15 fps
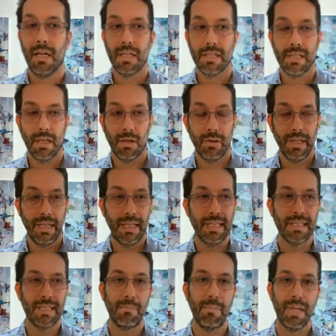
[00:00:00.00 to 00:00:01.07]
So it
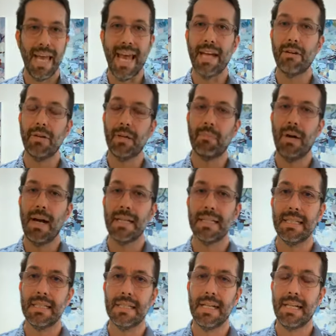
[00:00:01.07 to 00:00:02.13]
is a meandering
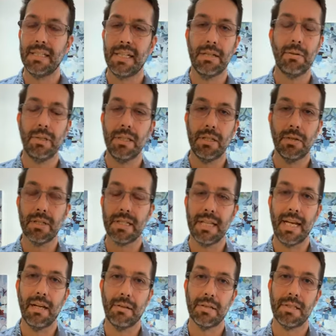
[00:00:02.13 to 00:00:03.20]
process, and I generally don't
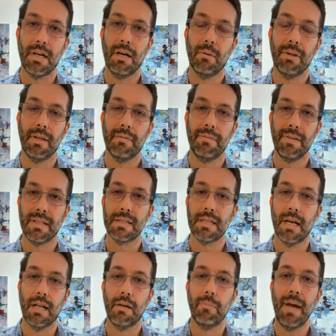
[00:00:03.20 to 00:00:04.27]
start with a fixed
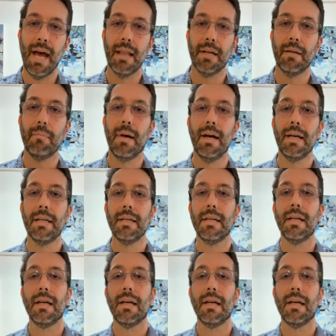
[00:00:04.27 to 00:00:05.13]
color palette in mind.